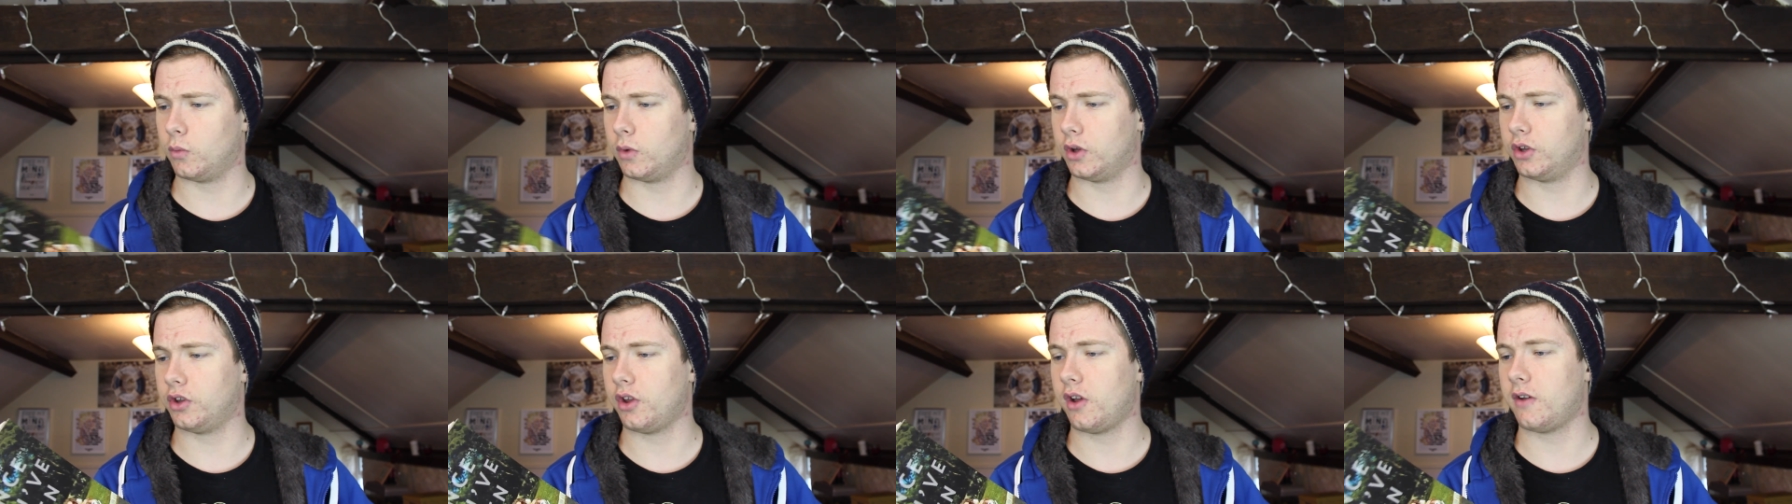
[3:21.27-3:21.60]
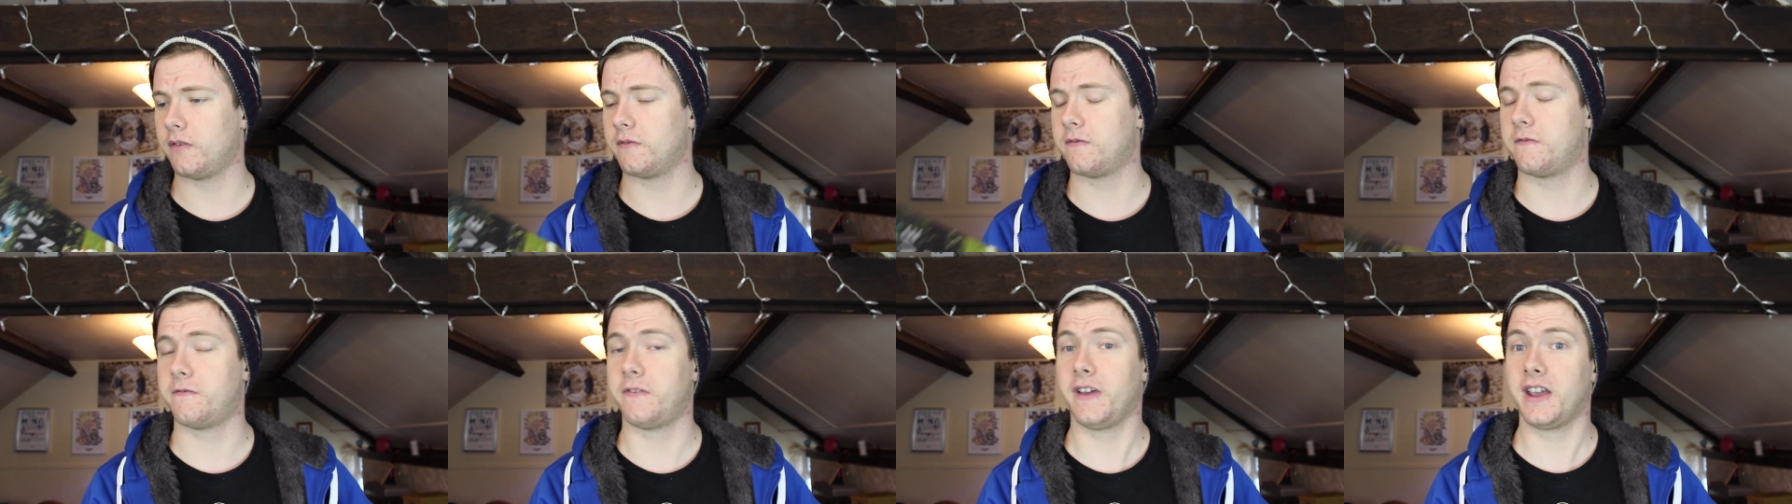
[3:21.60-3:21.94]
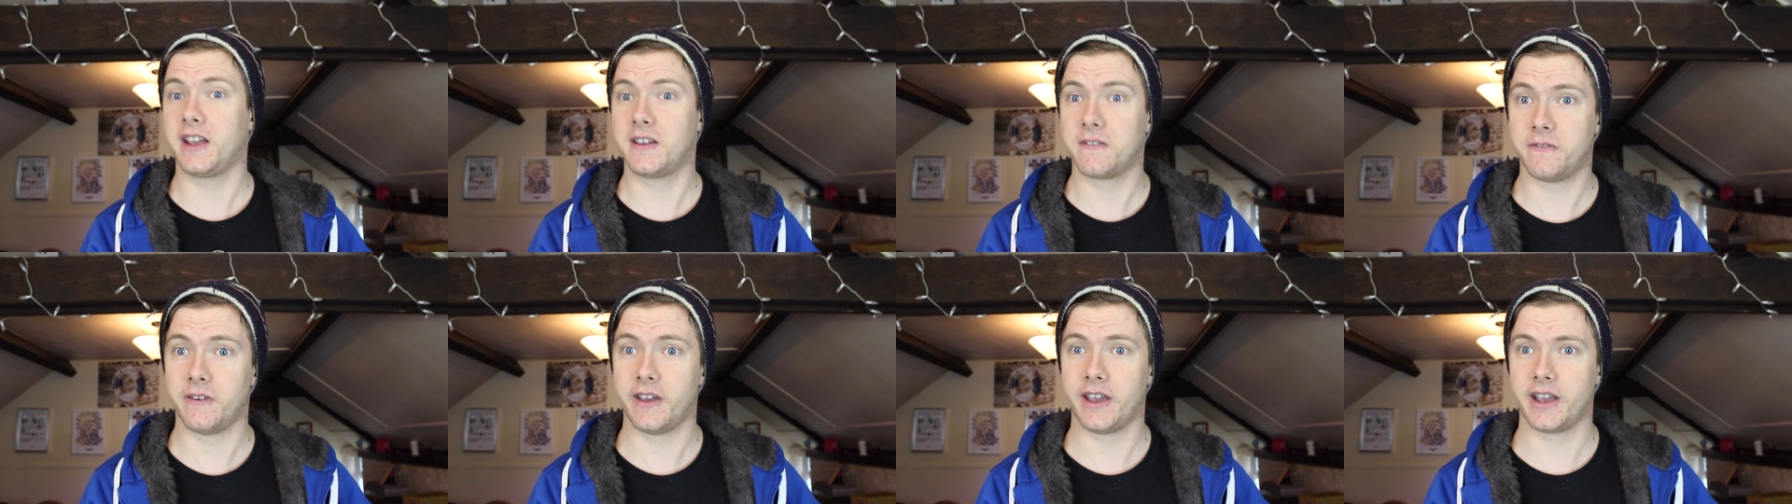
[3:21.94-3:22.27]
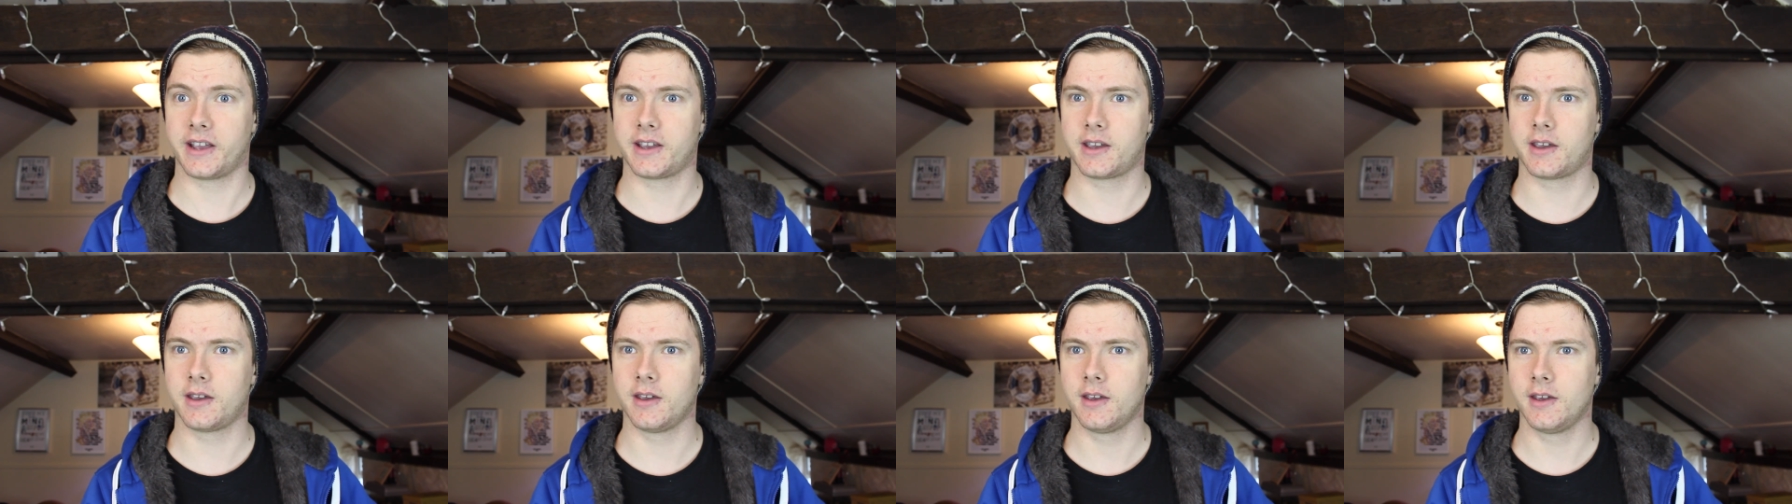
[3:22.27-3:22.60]
Well, not thick,
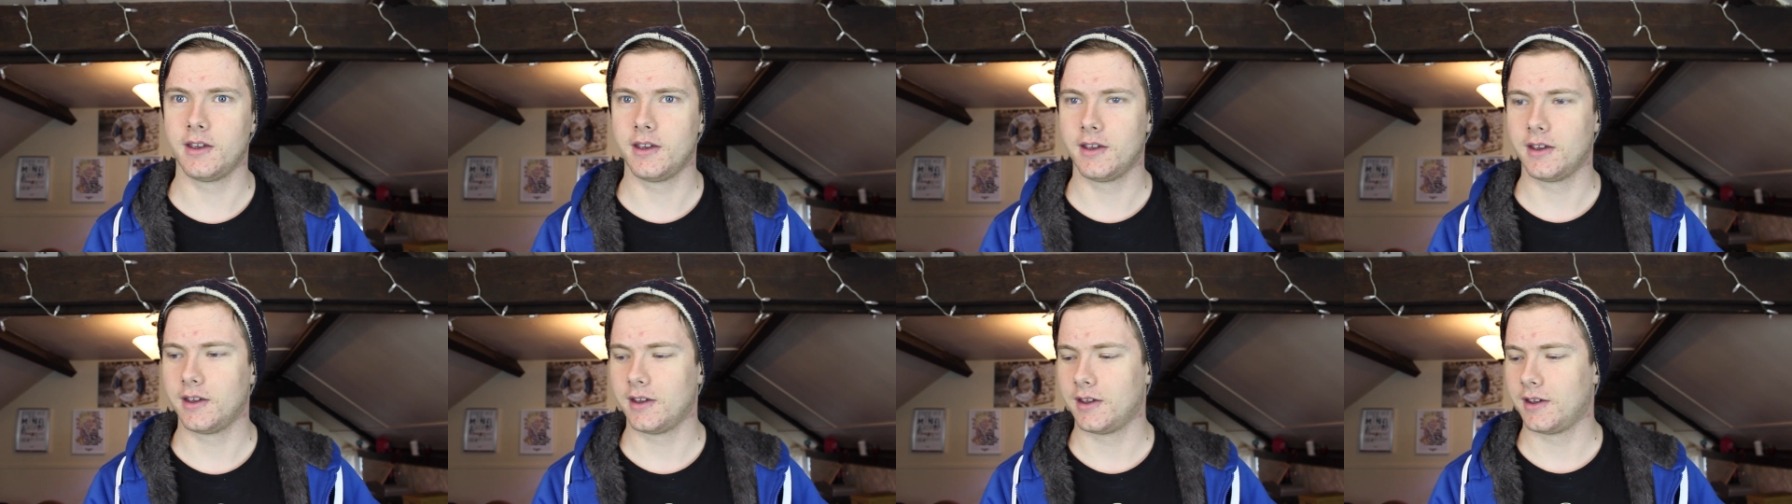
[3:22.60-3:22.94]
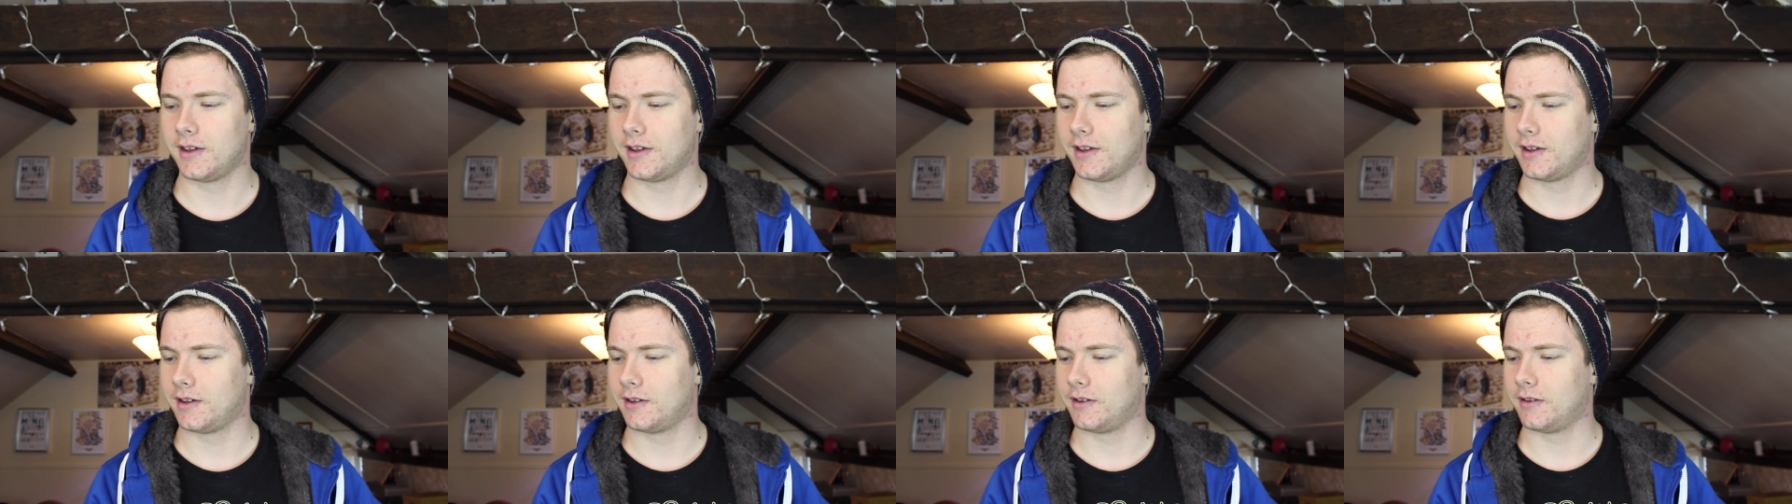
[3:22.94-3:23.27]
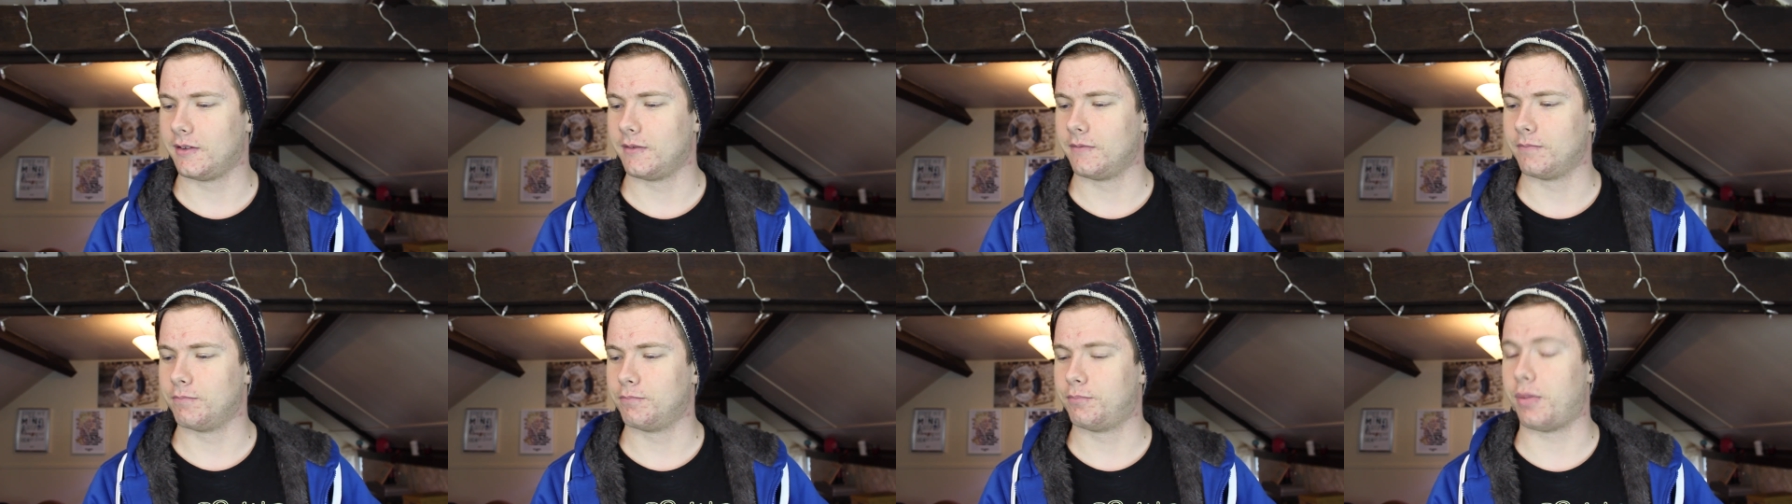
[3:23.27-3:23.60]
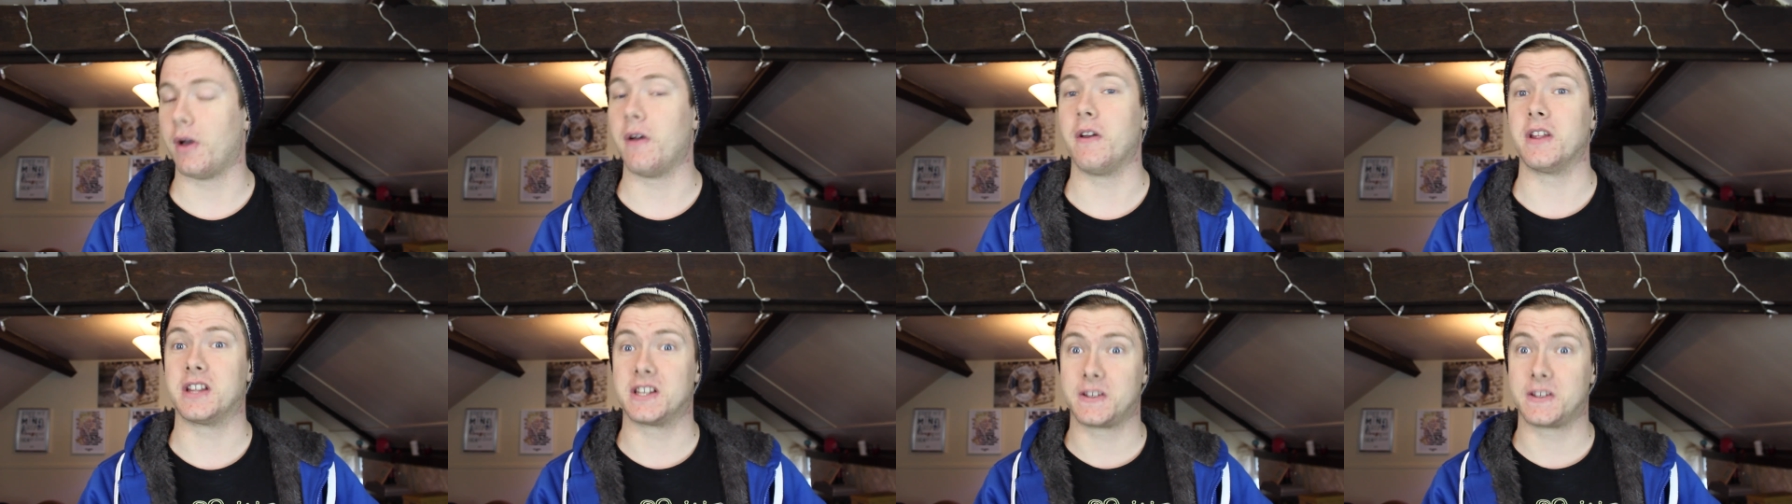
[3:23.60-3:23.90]
thick, but